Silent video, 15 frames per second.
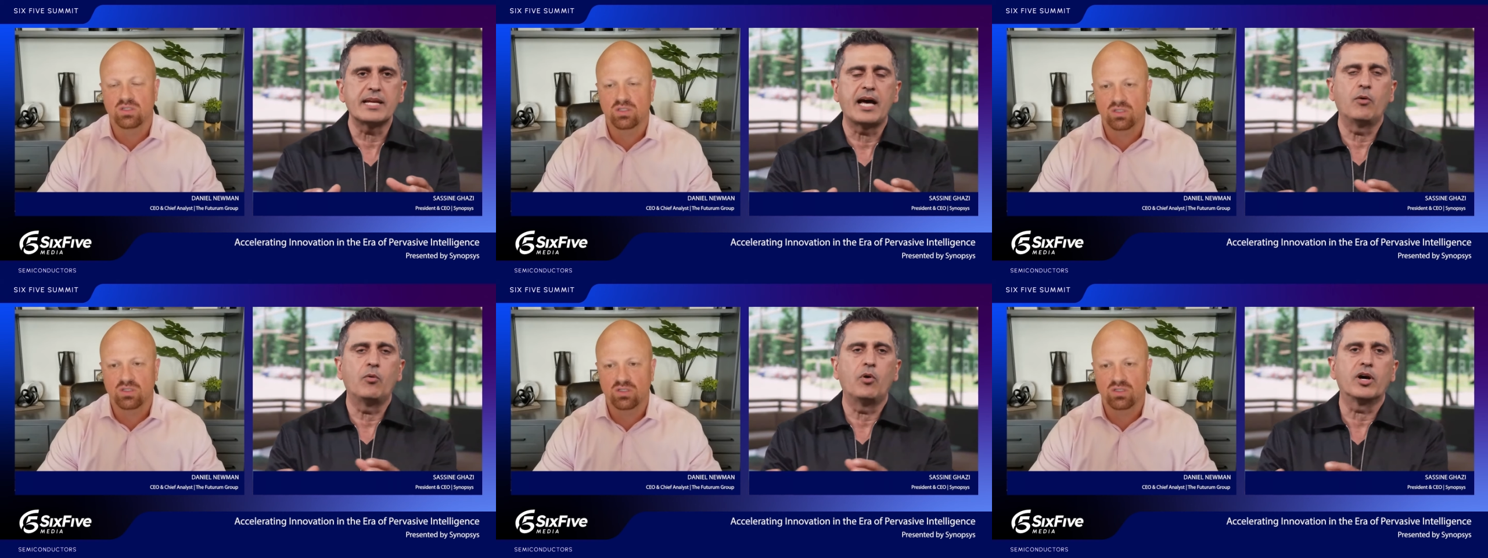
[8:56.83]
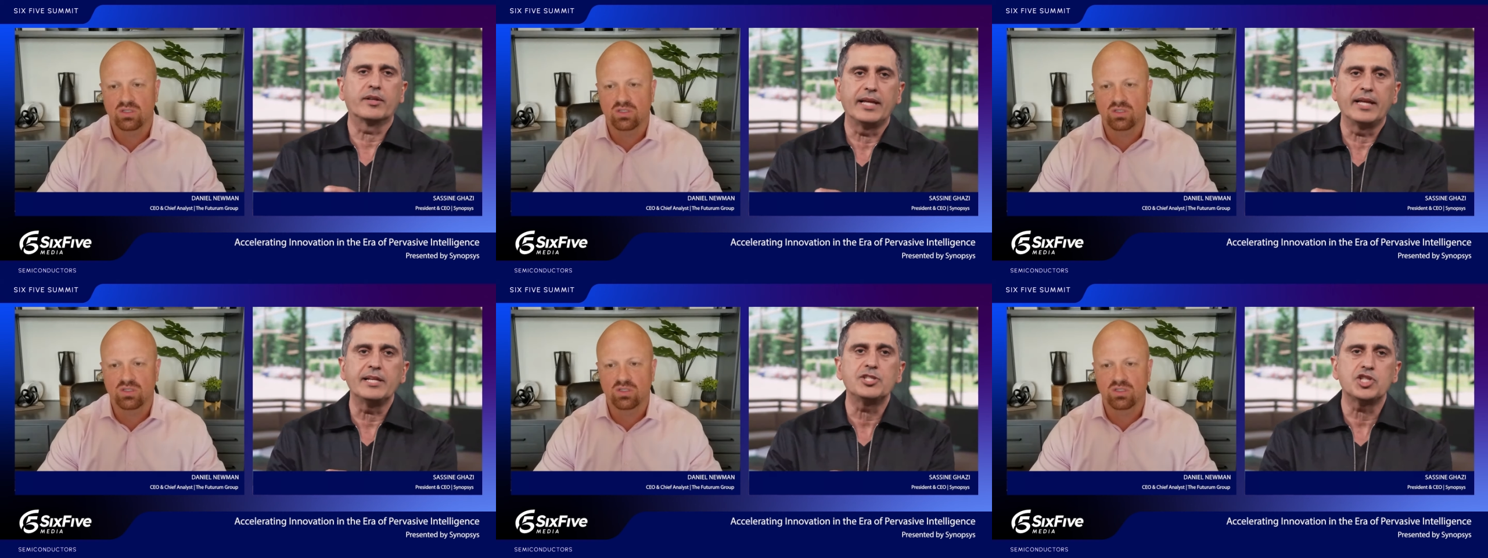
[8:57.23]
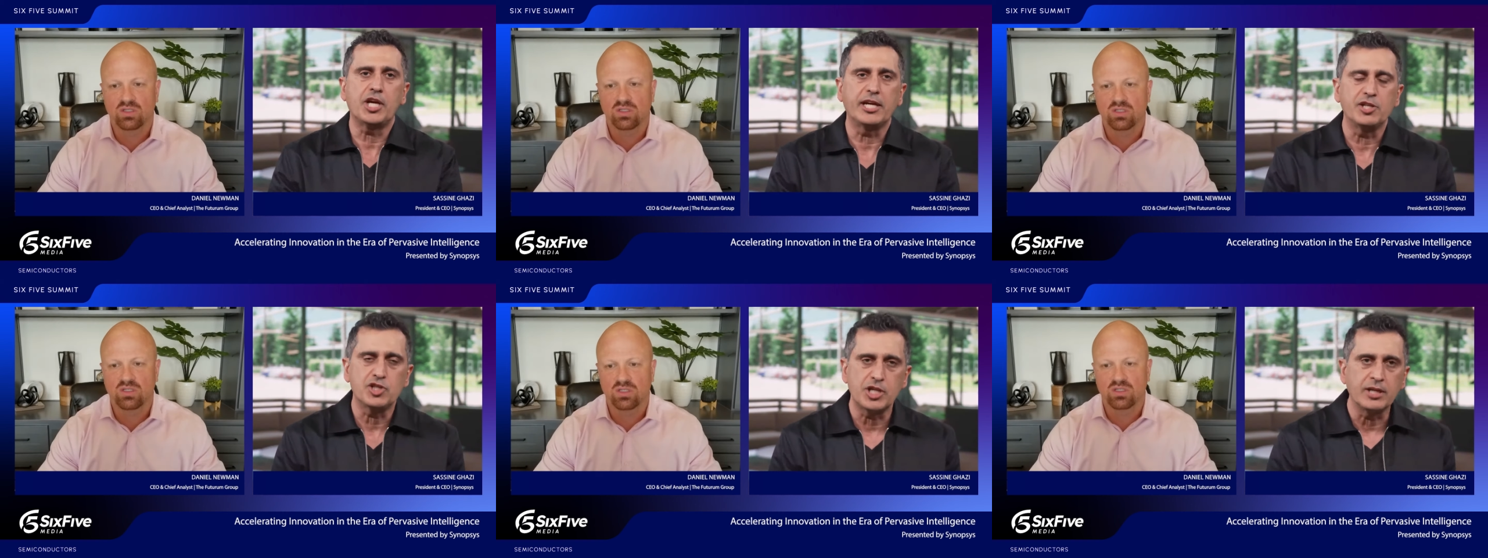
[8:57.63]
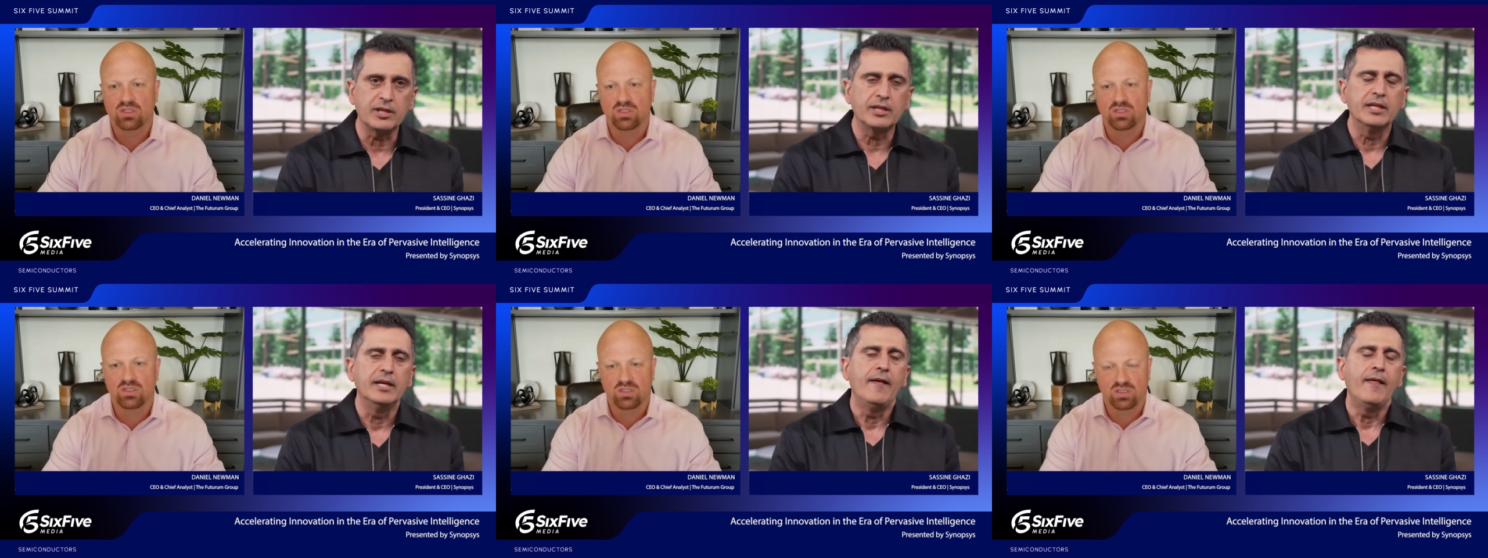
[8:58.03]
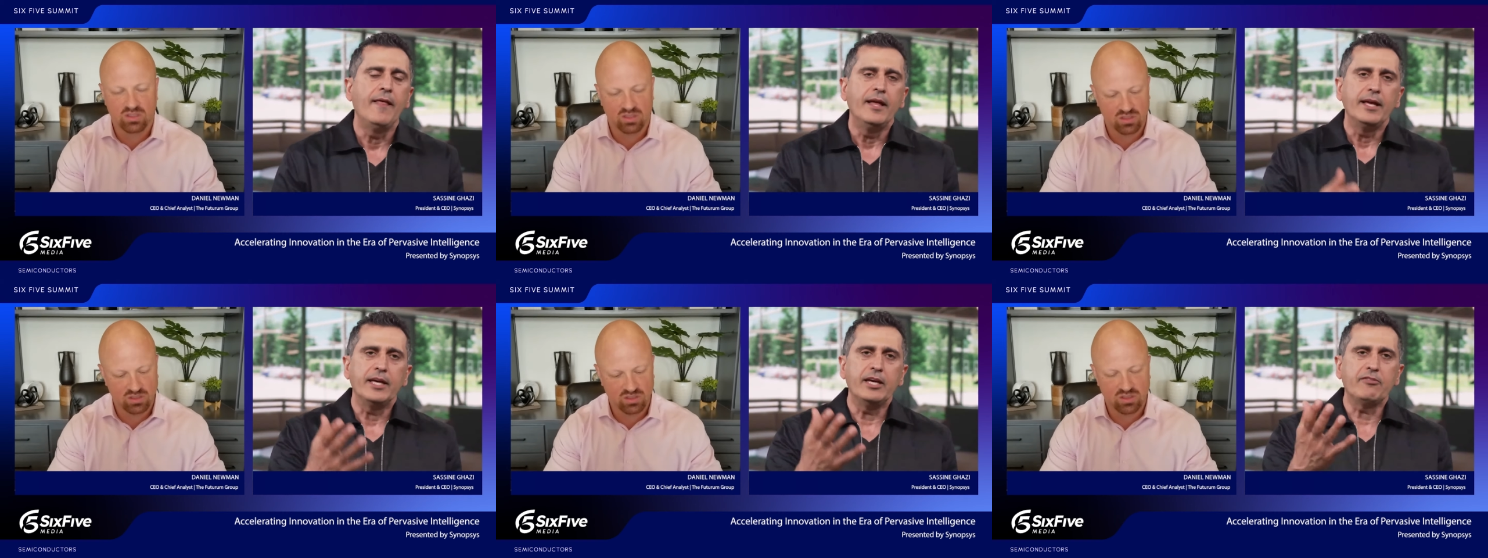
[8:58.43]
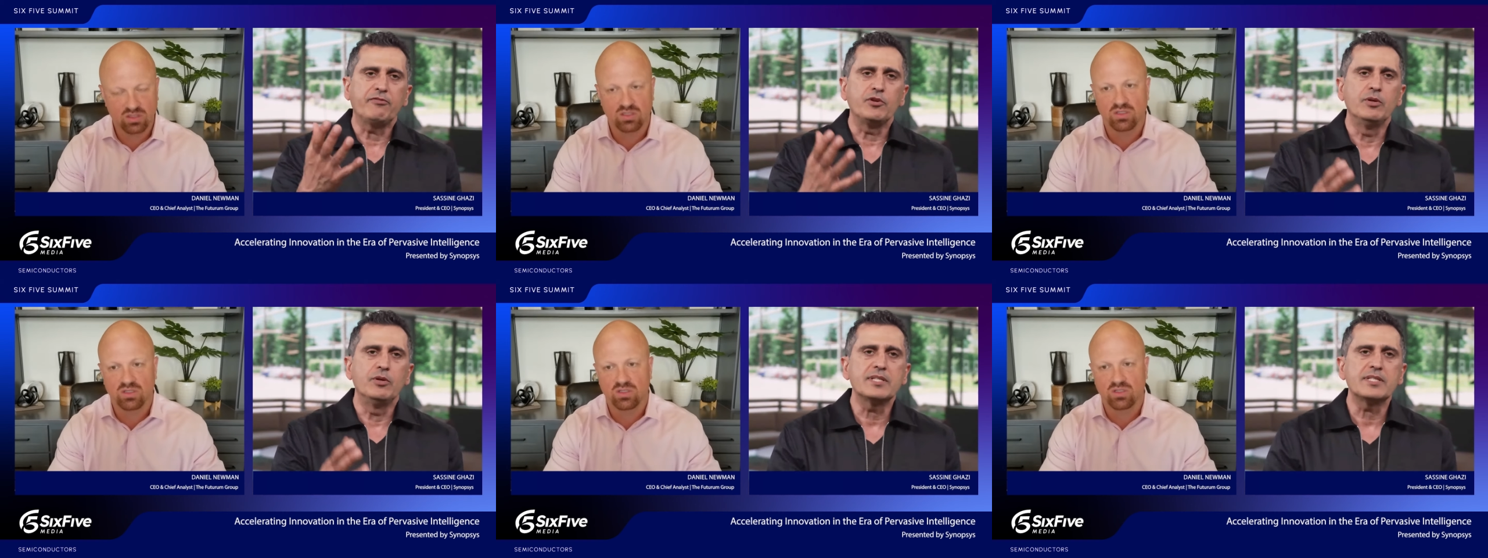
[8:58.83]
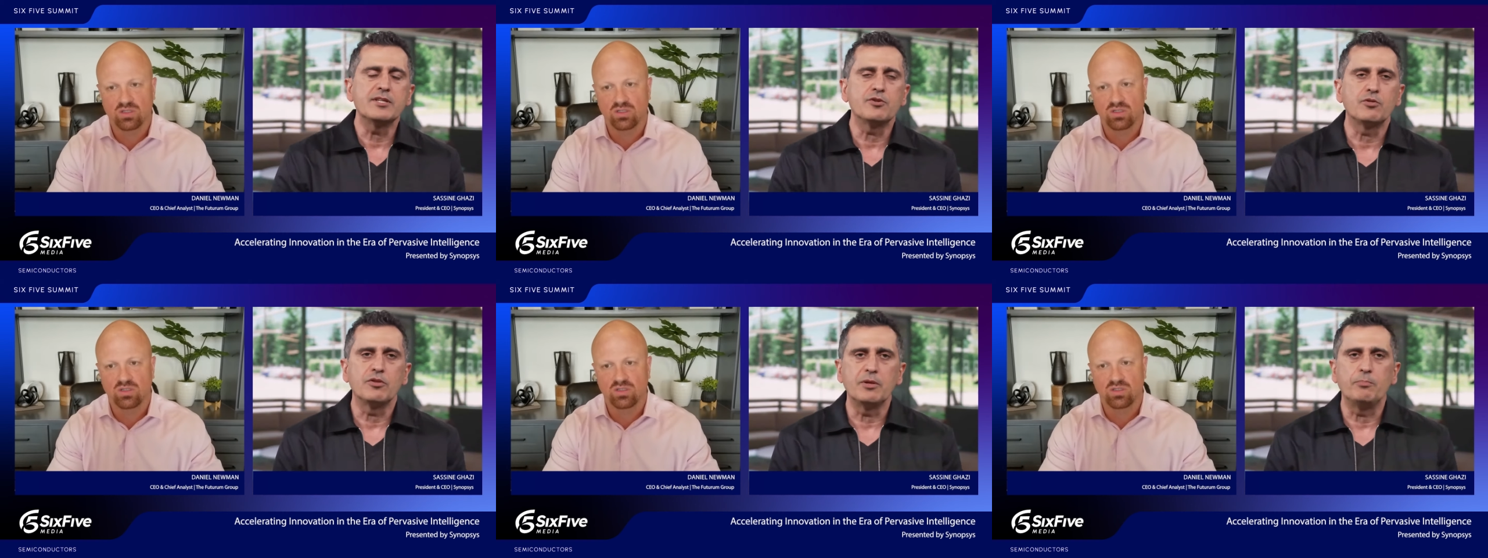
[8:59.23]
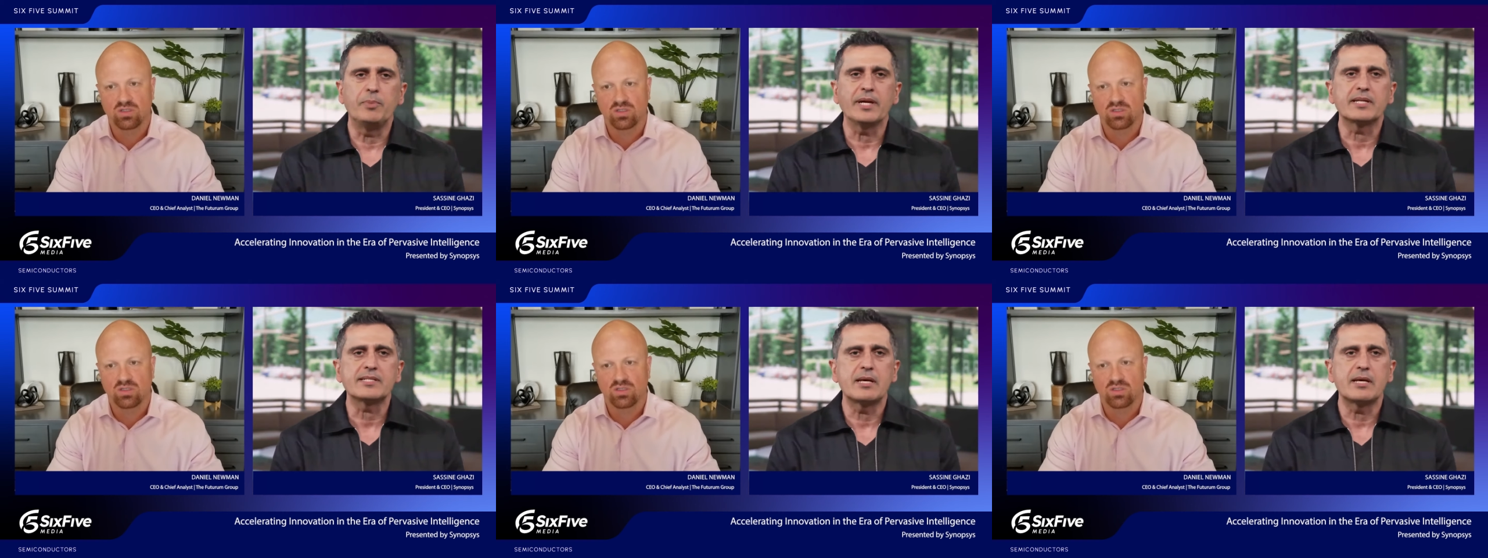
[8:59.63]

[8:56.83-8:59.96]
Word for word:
Speaker 1: and how are they changing. If you listen to the big